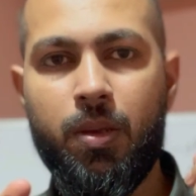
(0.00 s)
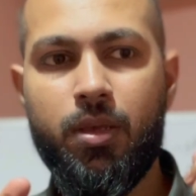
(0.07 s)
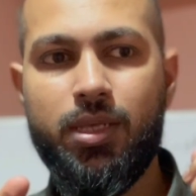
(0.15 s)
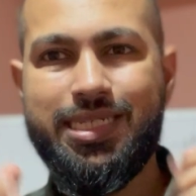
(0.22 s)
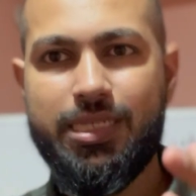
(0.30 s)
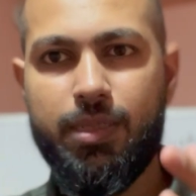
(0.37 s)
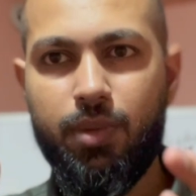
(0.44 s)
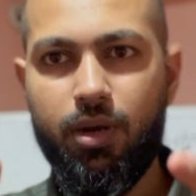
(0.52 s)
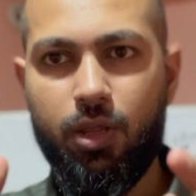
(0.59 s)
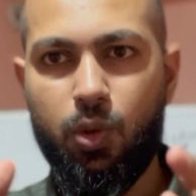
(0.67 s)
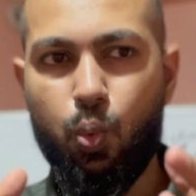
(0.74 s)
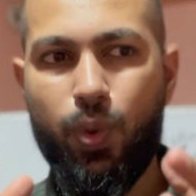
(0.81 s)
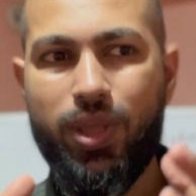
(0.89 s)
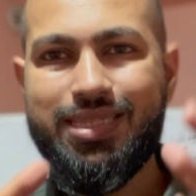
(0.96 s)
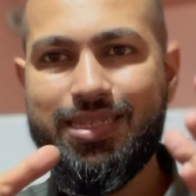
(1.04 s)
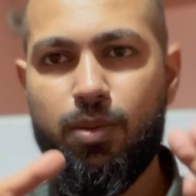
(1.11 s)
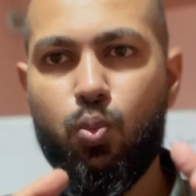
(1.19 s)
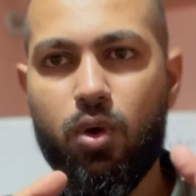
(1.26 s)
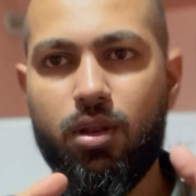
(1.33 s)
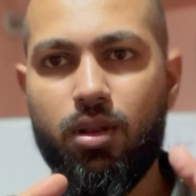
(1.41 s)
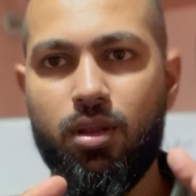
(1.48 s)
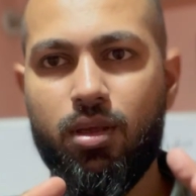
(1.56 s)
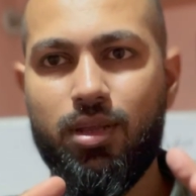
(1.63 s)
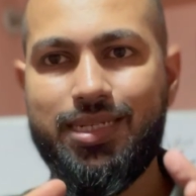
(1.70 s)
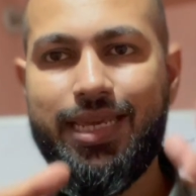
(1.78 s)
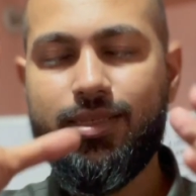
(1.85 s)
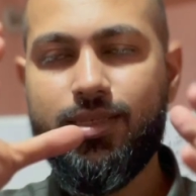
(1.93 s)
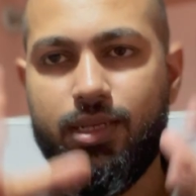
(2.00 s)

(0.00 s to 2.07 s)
Similarly, when someone takes a